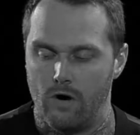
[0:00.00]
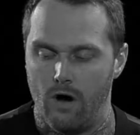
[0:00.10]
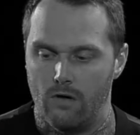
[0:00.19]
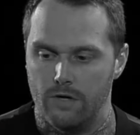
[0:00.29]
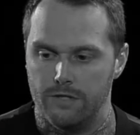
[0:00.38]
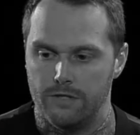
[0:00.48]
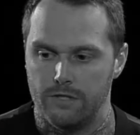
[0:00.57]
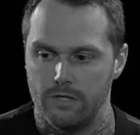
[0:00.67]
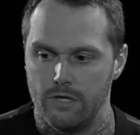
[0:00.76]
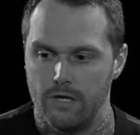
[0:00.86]

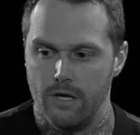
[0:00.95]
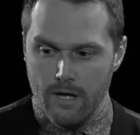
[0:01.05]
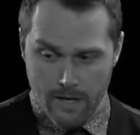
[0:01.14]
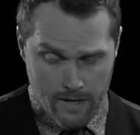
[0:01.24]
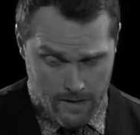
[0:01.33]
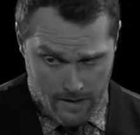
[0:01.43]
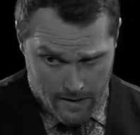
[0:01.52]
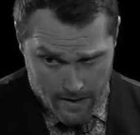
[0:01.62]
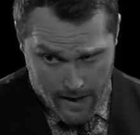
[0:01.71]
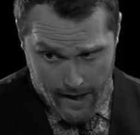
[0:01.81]
college,
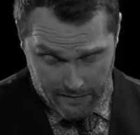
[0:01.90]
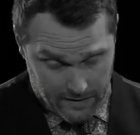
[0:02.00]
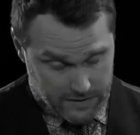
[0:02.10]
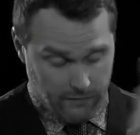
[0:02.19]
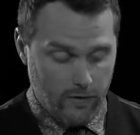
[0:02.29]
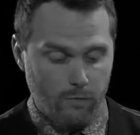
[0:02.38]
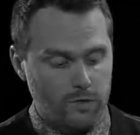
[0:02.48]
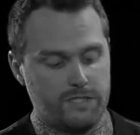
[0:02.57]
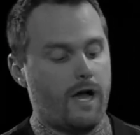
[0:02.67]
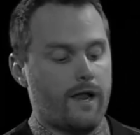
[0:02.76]
and this film
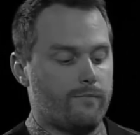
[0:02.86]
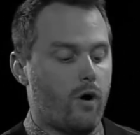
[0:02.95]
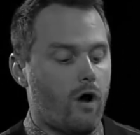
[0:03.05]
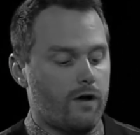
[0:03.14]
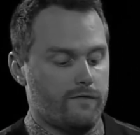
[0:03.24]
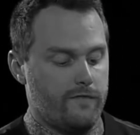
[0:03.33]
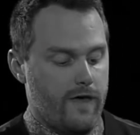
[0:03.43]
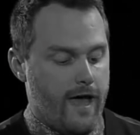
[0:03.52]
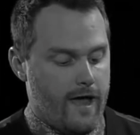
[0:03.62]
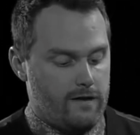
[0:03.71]
was not a part of
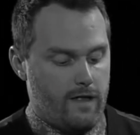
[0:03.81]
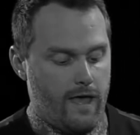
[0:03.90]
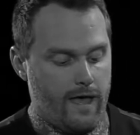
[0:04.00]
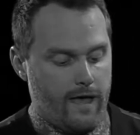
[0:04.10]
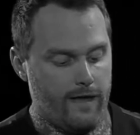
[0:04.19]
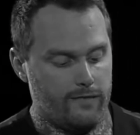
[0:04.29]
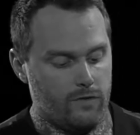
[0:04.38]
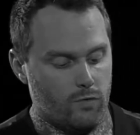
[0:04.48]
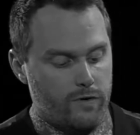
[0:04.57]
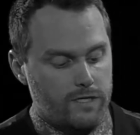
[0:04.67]
that. And
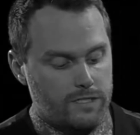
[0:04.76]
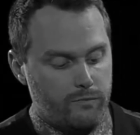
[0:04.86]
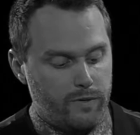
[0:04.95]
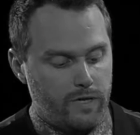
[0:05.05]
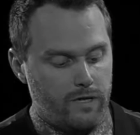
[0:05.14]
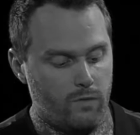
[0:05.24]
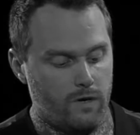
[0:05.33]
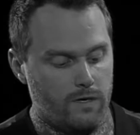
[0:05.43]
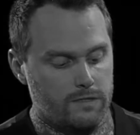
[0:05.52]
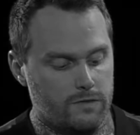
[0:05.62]
the reason being
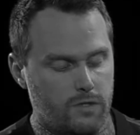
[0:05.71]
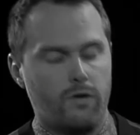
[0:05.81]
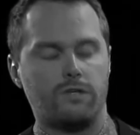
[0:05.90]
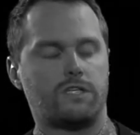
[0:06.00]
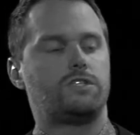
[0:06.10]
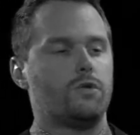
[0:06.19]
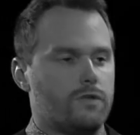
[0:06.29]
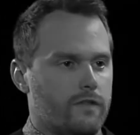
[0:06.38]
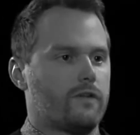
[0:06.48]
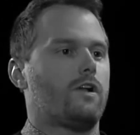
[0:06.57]
was, so there was a
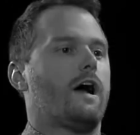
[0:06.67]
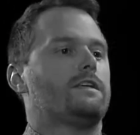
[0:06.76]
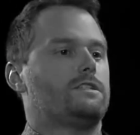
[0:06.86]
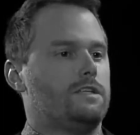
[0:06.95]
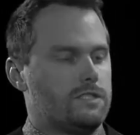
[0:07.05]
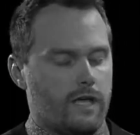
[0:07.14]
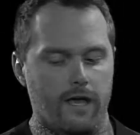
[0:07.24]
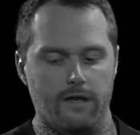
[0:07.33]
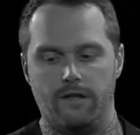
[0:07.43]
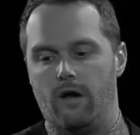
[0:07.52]
student in the class, and he
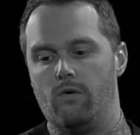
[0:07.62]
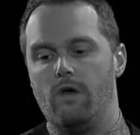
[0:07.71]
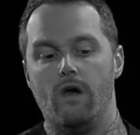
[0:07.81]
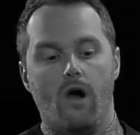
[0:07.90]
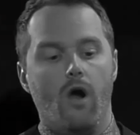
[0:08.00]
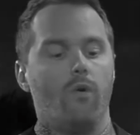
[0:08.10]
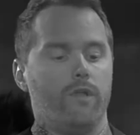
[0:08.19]
said, oh,